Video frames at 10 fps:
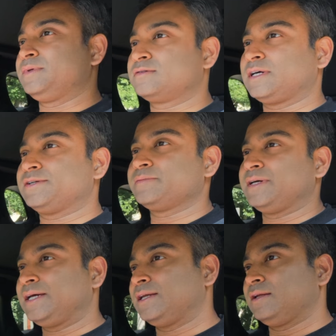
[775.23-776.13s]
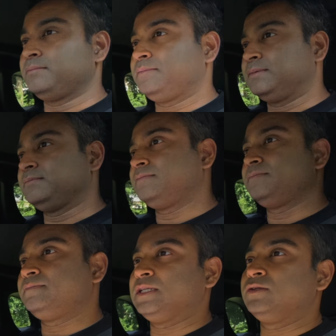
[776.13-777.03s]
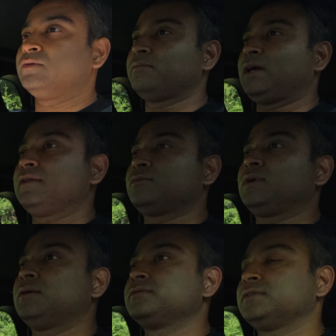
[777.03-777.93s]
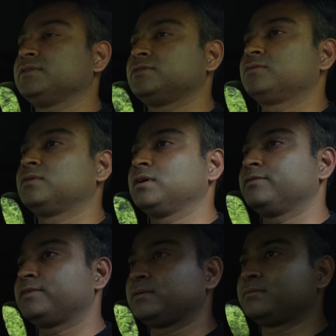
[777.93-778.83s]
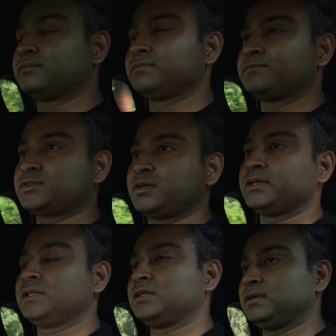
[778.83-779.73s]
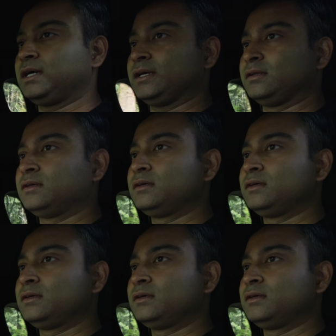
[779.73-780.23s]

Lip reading: scratching my head and be doing math while I was in the store if I'm starting a new diet.